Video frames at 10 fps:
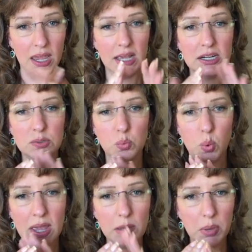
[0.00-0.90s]
It is
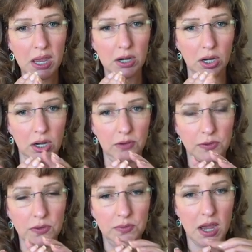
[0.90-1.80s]
way better if
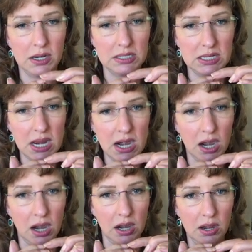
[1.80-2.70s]
you've got a
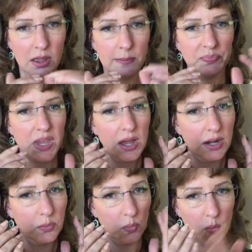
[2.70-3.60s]
tear
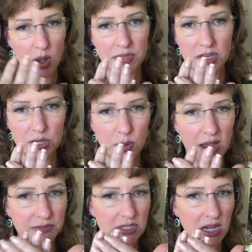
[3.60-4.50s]
and one that you
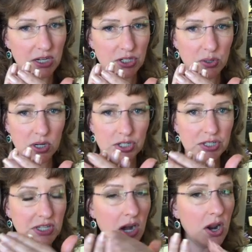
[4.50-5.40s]
have to cut short,
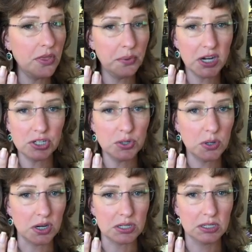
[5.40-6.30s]
just cut all the rest
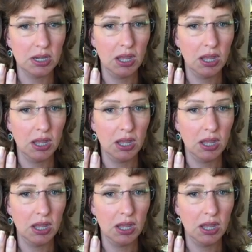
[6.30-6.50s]
short.